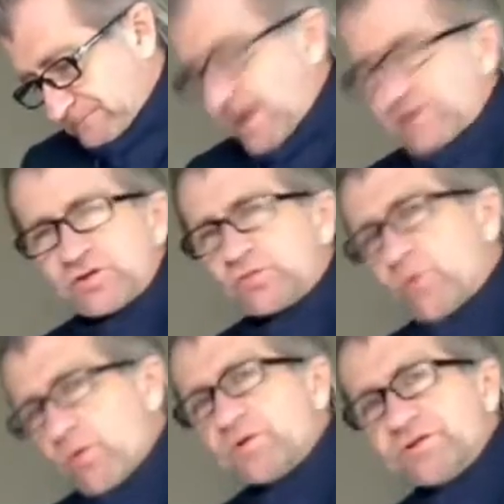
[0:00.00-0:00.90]
not just
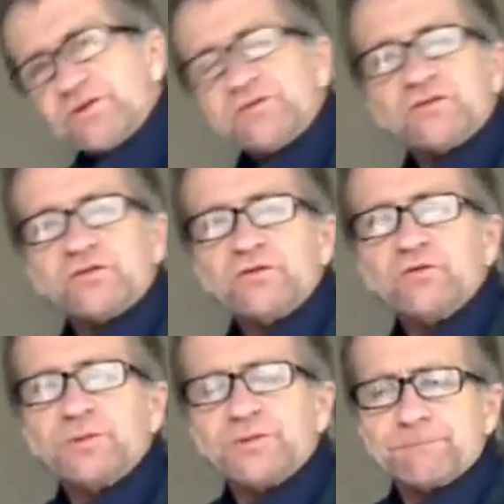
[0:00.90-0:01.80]
what would Jesus
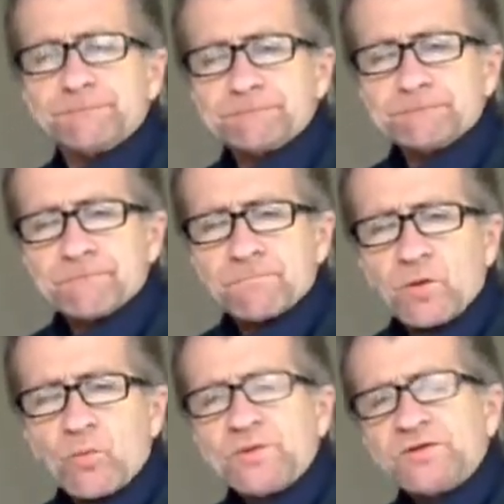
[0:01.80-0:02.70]
do, but
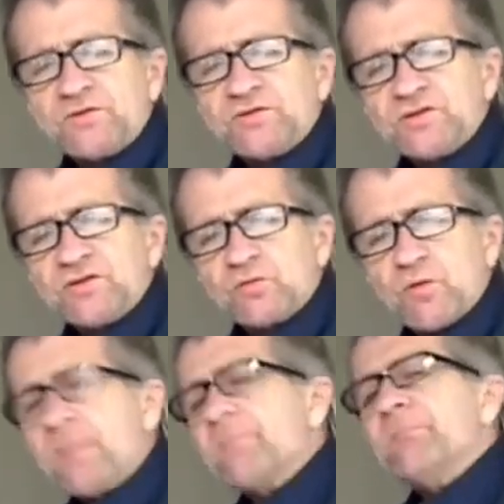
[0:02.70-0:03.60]
what does Jesus
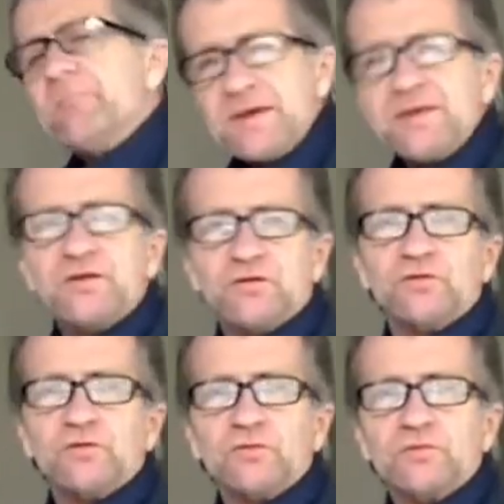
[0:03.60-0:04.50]
want me to
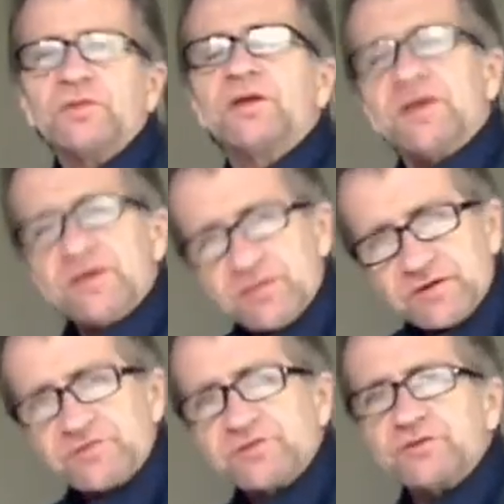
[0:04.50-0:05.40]
do in
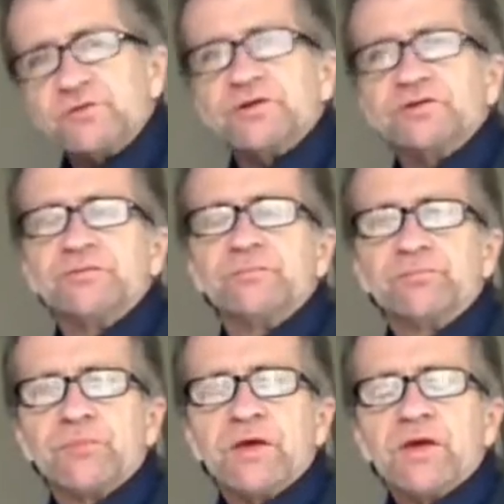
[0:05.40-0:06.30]
this situation?
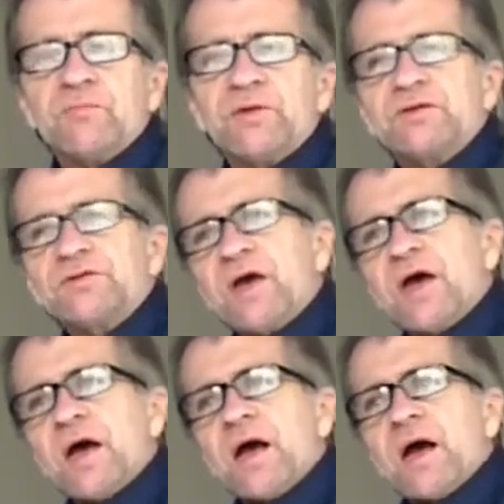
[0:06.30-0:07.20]
Because
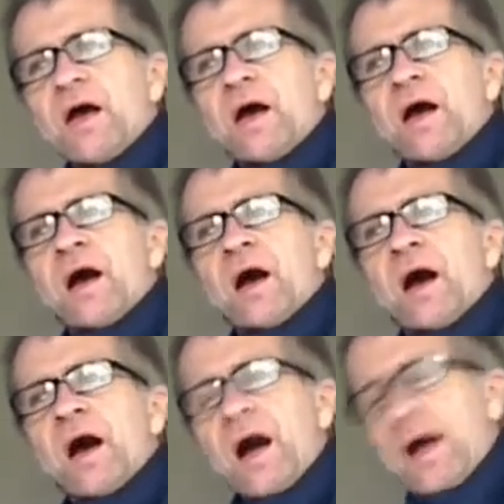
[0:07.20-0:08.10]

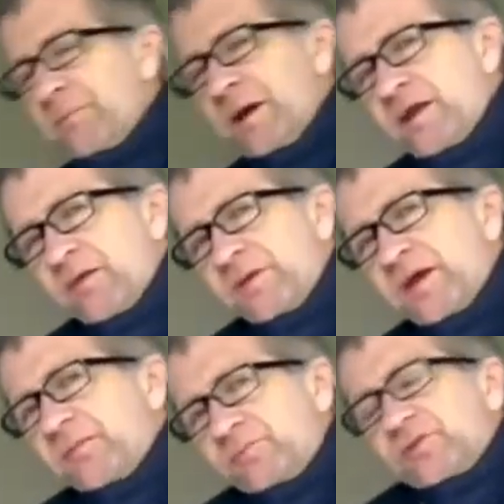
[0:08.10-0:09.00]
I might not be
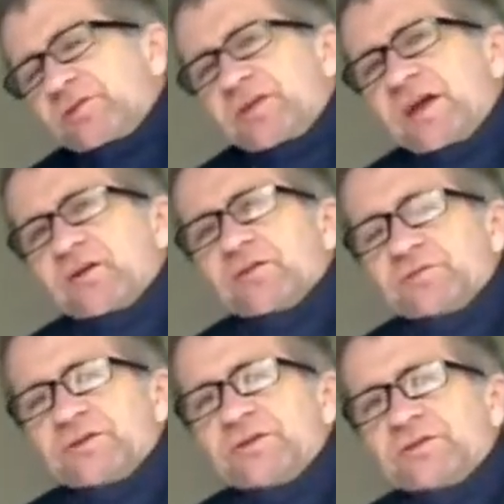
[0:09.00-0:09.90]
up to the standard of
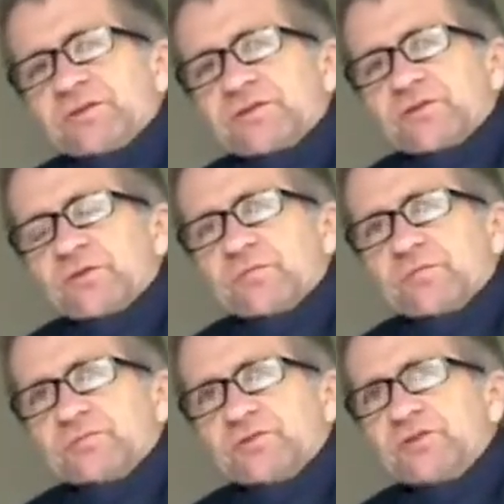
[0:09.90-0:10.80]
Jesus, so
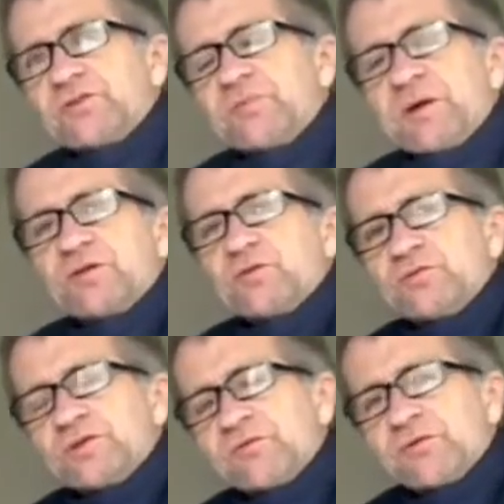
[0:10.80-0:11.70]
Jesus might do
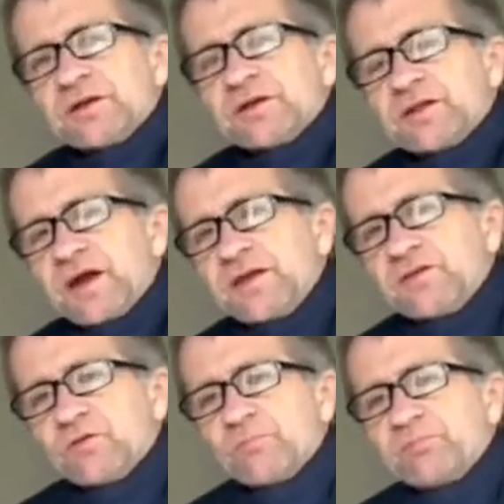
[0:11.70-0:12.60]
differently than I do,